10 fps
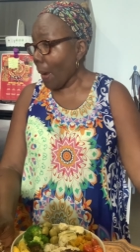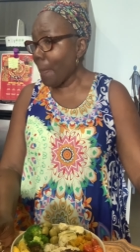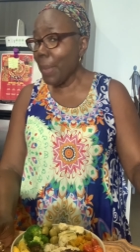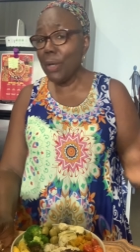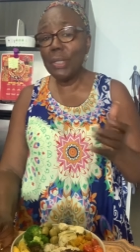
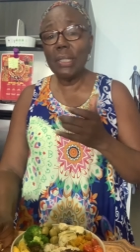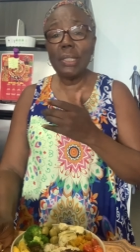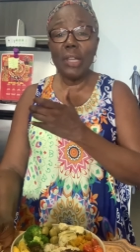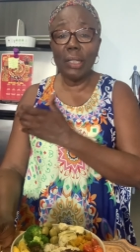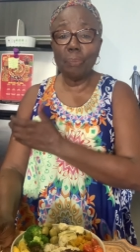Because it's
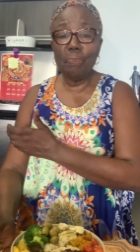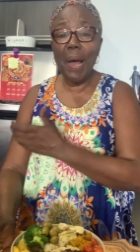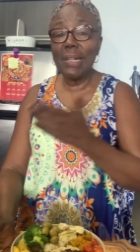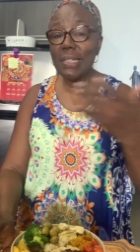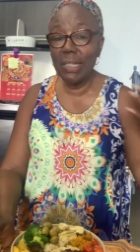not
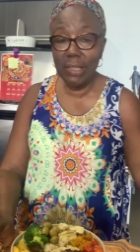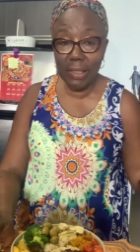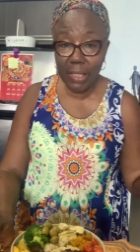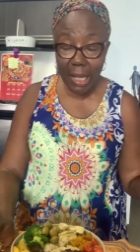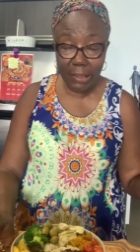passing the
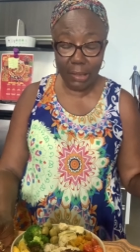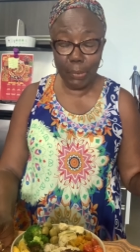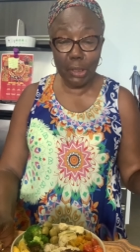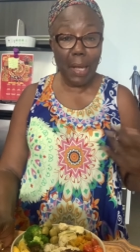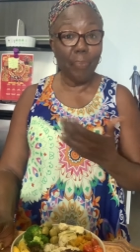test,
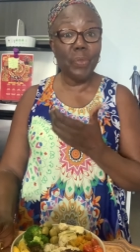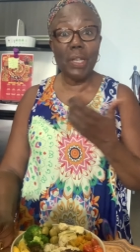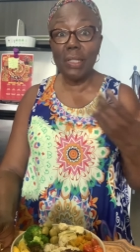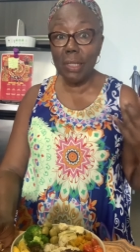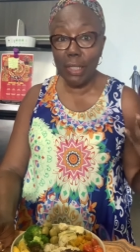because I'm
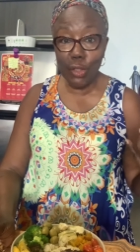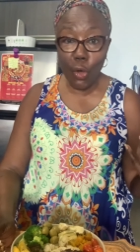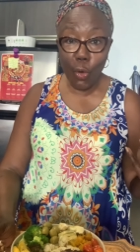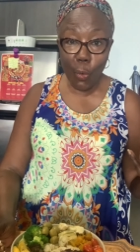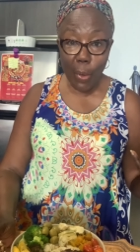tasting the
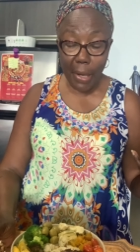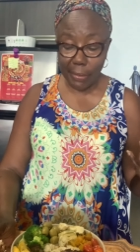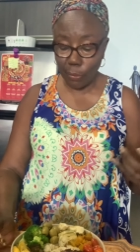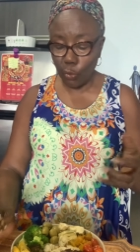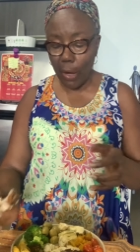whole way,
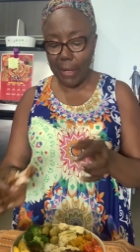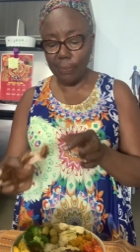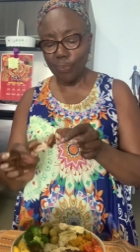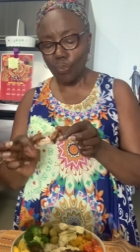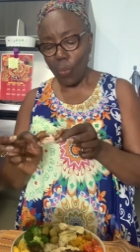right?
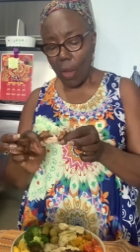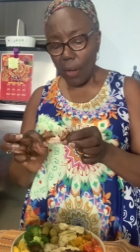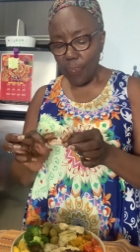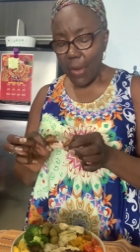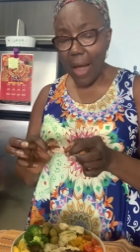
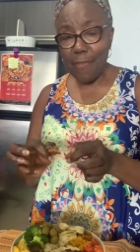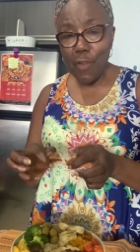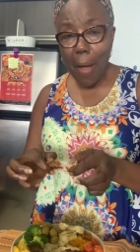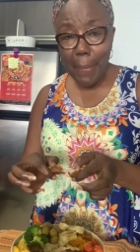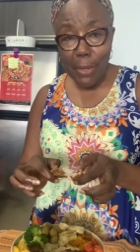After
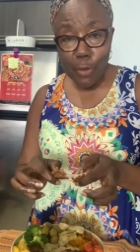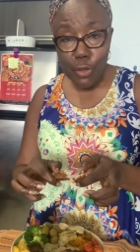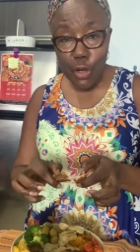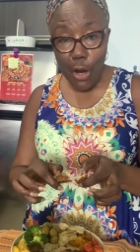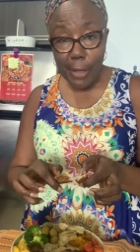I made the
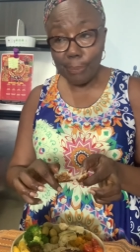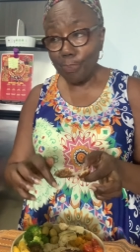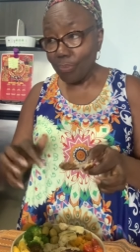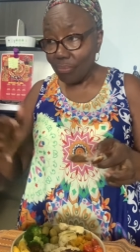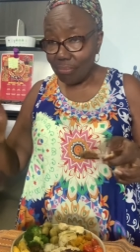jerk,
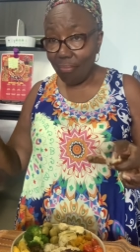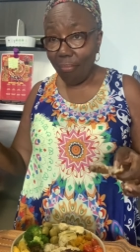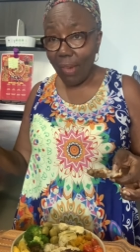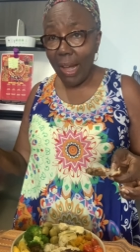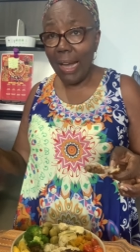
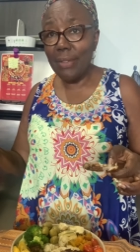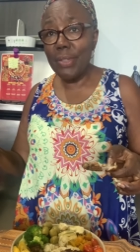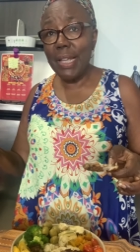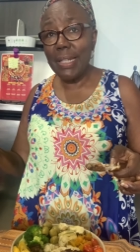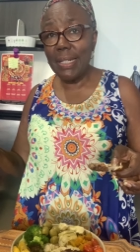I had to
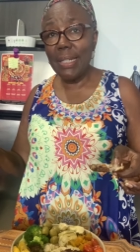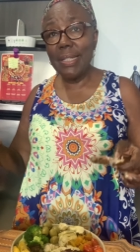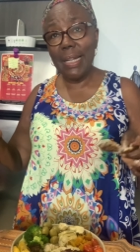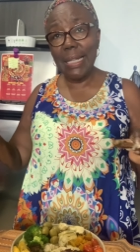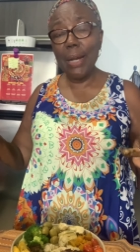taste it.
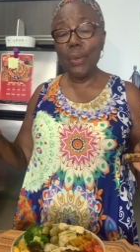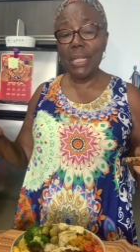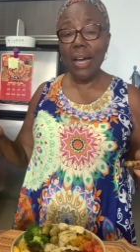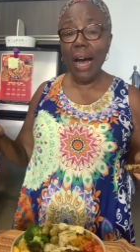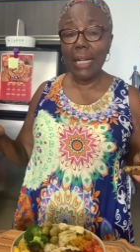Yes, I know it's
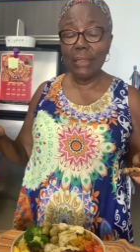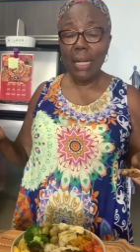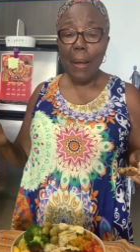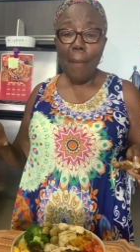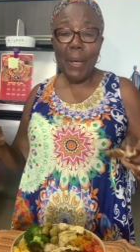hot,
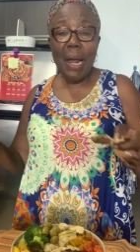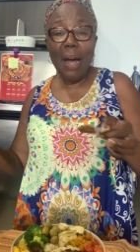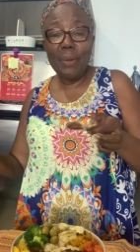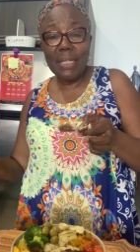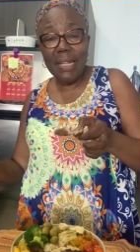but
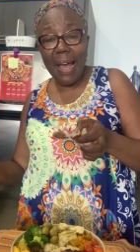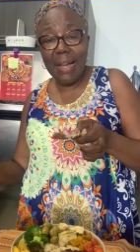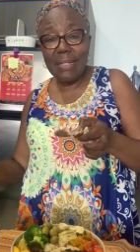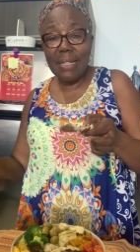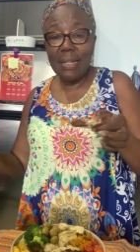how is the
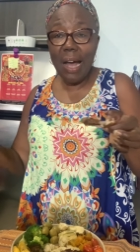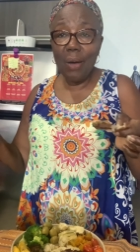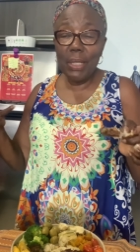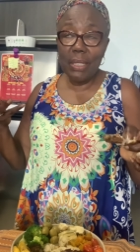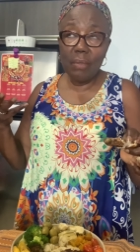acid? How
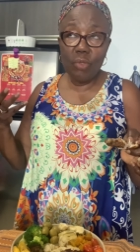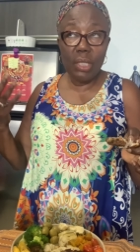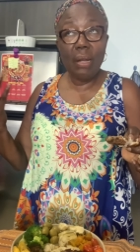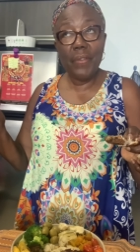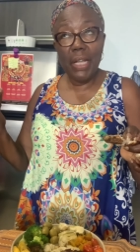is, we
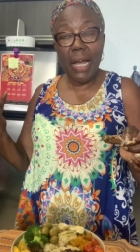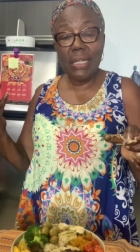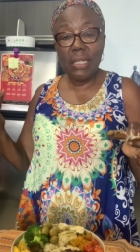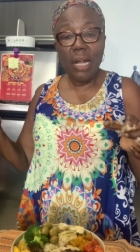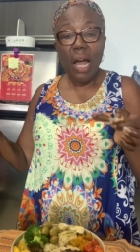don't have any
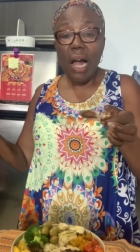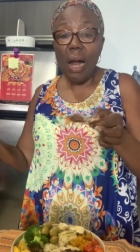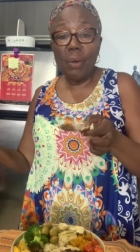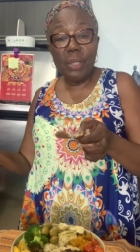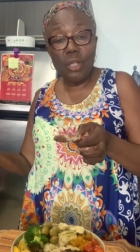acid.
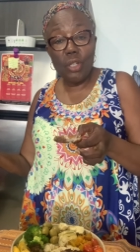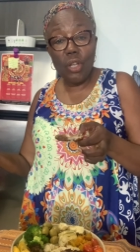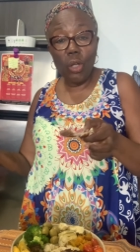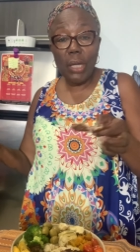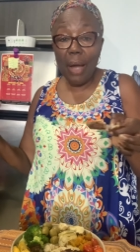How is the
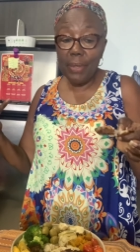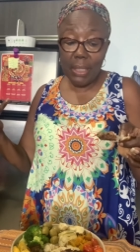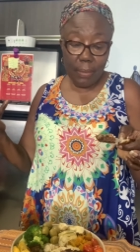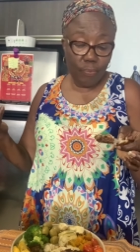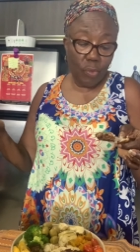salt? How is,
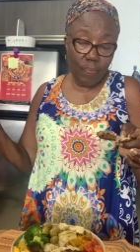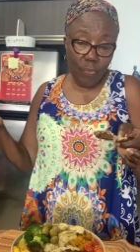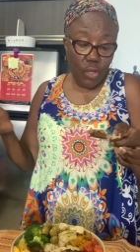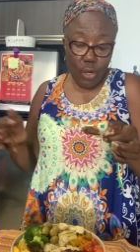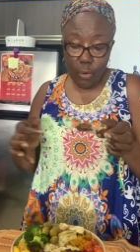
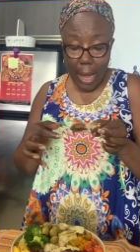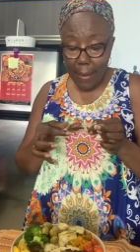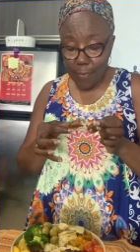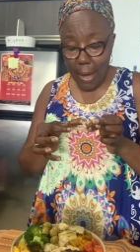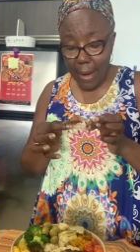you know,
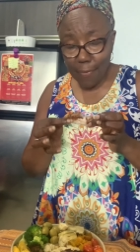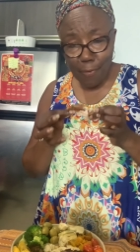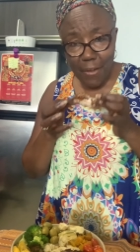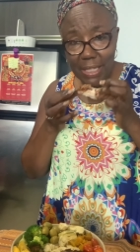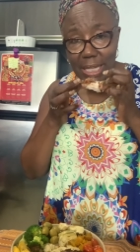I have to
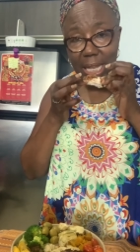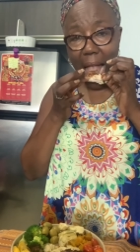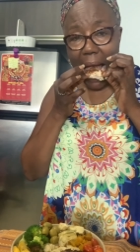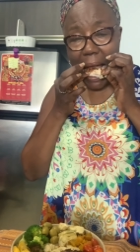fix it.